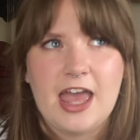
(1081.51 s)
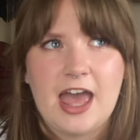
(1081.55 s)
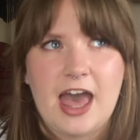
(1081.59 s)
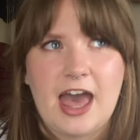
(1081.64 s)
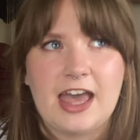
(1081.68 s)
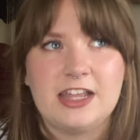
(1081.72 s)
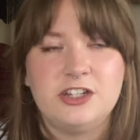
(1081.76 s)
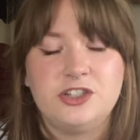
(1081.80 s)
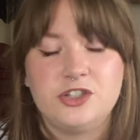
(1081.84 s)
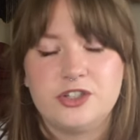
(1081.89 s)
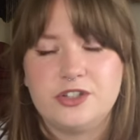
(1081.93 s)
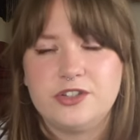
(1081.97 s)

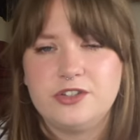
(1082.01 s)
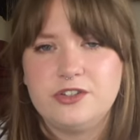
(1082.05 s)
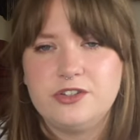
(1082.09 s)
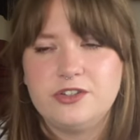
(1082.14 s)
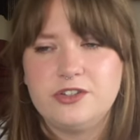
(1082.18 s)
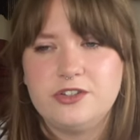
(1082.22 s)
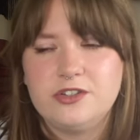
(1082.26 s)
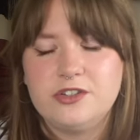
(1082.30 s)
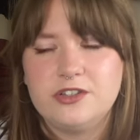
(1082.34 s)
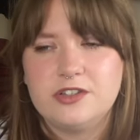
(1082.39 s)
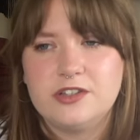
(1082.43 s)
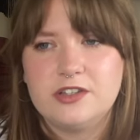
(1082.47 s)
I
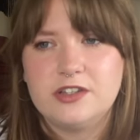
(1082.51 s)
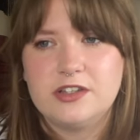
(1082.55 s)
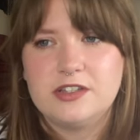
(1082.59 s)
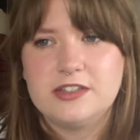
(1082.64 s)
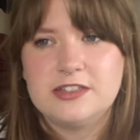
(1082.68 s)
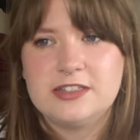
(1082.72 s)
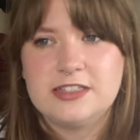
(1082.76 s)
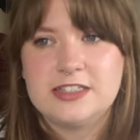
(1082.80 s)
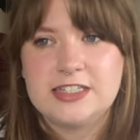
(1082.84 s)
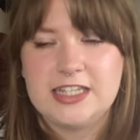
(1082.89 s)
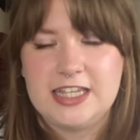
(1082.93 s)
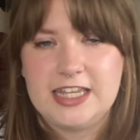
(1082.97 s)
do
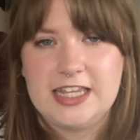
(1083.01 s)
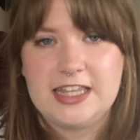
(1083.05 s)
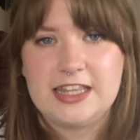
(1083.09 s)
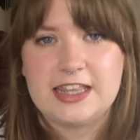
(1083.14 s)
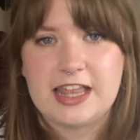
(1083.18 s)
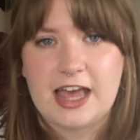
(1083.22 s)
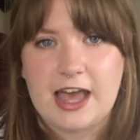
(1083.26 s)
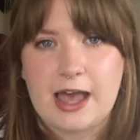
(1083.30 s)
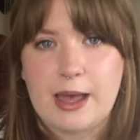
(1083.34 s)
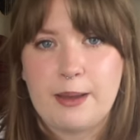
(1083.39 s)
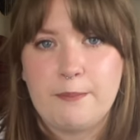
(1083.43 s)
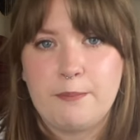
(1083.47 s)
see
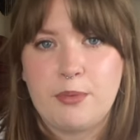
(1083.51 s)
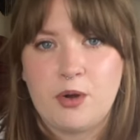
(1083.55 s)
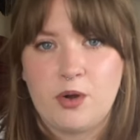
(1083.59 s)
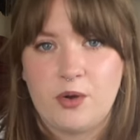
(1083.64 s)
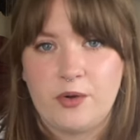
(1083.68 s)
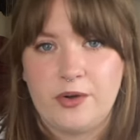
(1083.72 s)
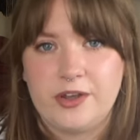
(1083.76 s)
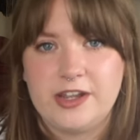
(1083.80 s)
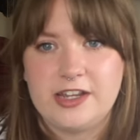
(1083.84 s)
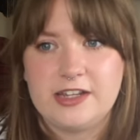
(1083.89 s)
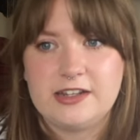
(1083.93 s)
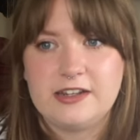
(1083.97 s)
that
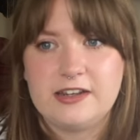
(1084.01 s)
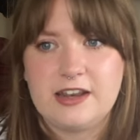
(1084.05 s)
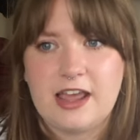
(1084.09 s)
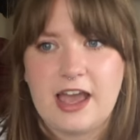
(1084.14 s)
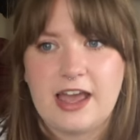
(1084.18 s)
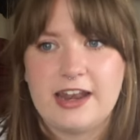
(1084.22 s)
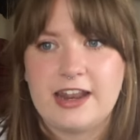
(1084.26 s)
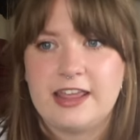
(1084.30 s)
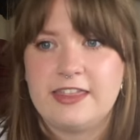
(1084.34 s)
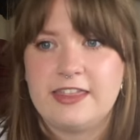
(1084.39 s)
point, and I